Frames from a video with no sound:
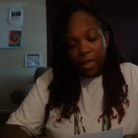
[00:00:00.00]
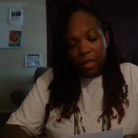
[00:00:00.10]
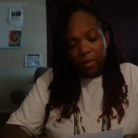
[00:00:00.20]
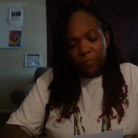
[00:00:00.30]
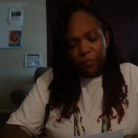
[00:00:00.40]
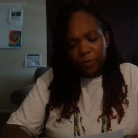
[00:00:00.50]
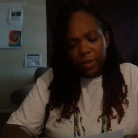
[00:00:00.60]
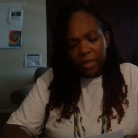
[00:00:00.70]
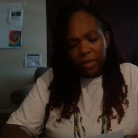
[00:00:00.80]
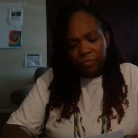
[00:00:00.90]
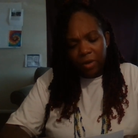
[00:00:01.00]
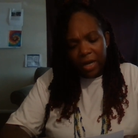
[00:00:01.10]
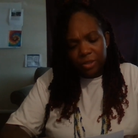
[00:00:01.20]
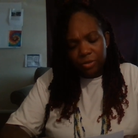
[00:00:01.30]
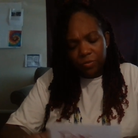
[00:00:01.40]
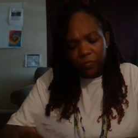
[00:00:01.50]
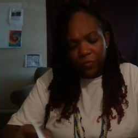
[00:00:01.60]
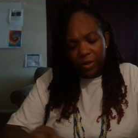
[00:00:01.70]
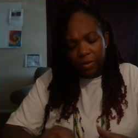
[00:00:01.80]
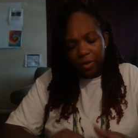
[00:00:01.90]
Confront irrational
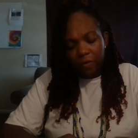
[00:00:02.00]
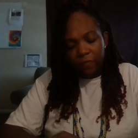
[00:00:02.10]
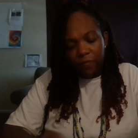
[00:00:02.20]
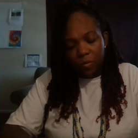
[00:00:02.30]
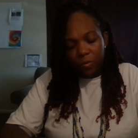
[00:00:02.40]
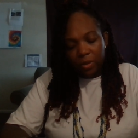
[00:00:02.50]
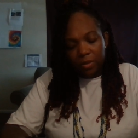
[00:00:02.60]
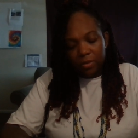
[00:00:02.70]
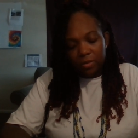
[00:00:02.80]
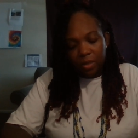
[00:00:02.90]
fear and phobias.